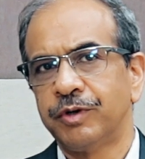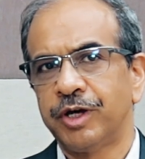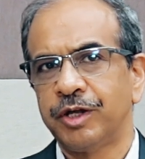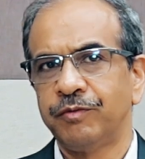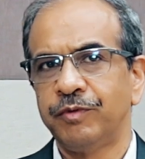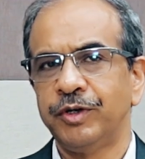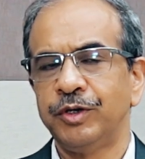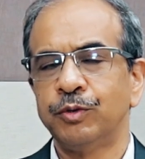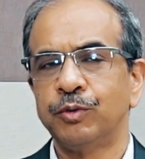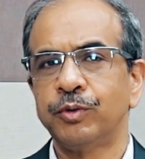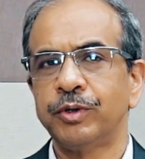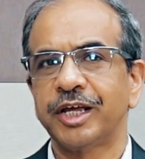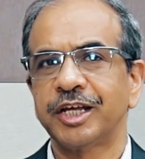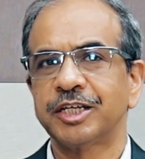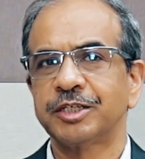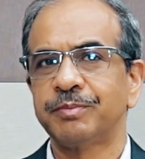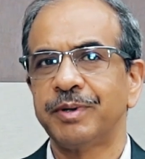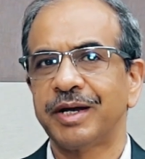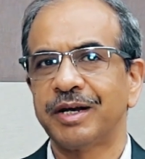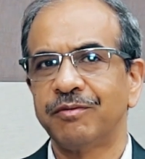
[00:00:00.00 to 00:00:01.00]
where we don't
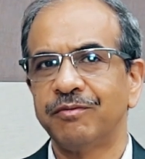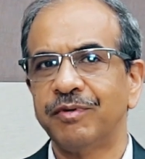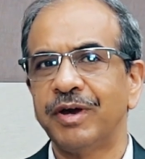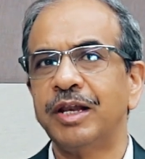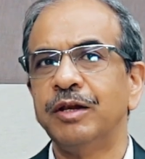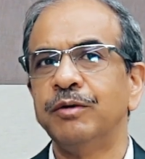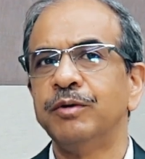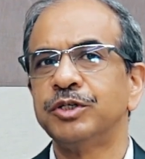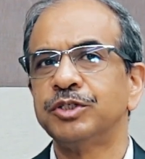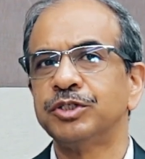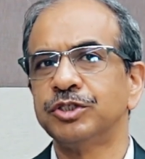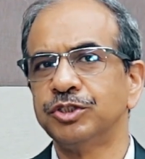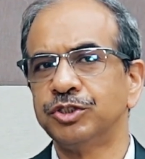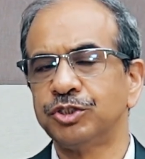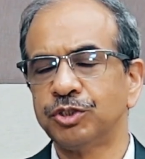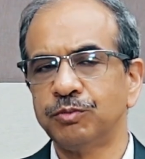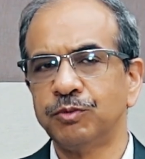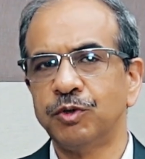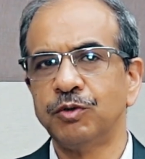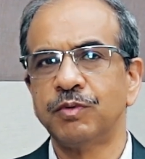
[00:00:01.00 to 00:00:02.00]
expect
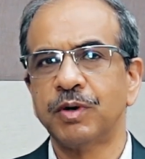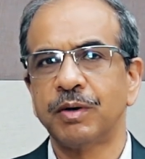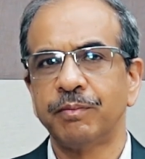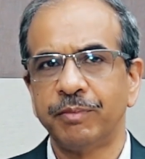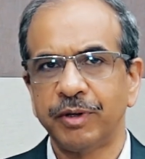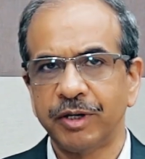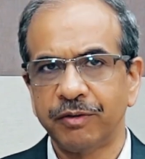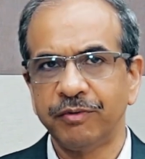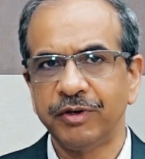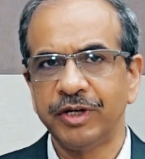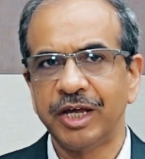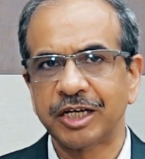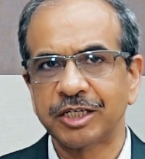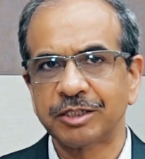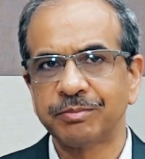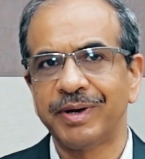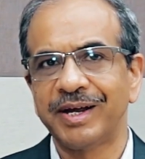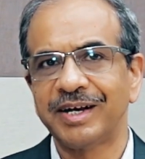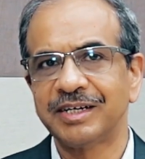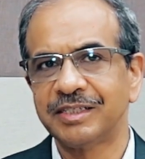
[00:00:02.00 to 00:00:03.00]
valuations to move up, but we
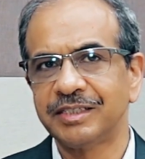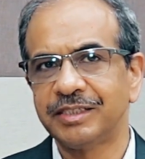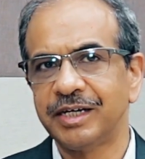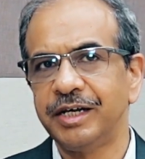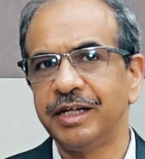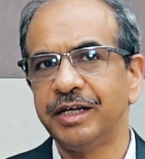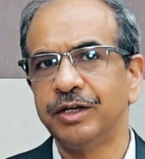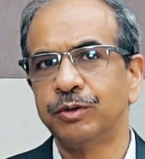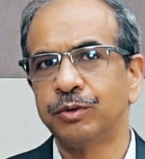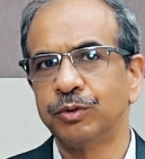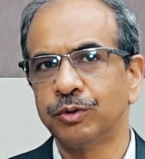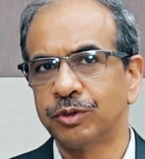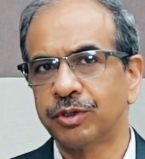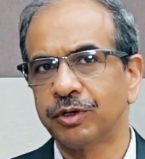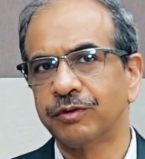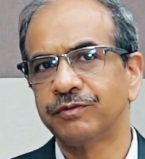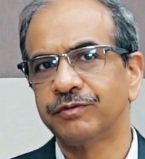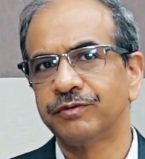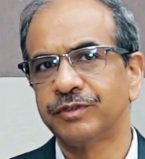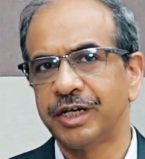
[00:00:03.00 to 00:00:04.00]
expect steady
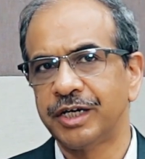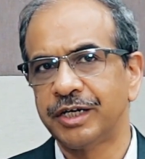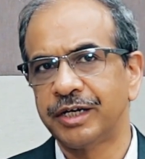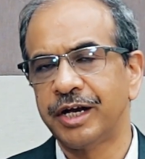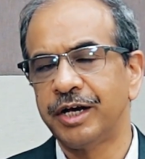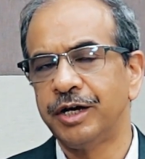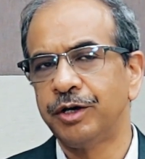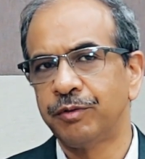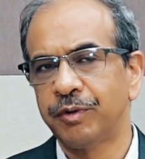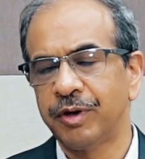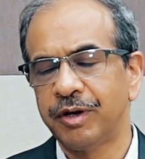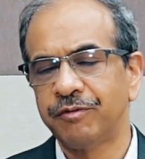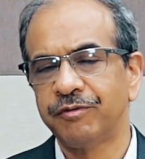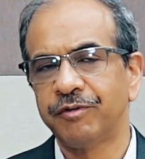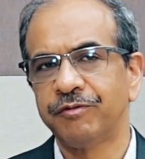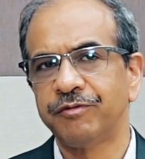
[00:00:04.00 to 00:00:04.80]
growth of say 10, 12,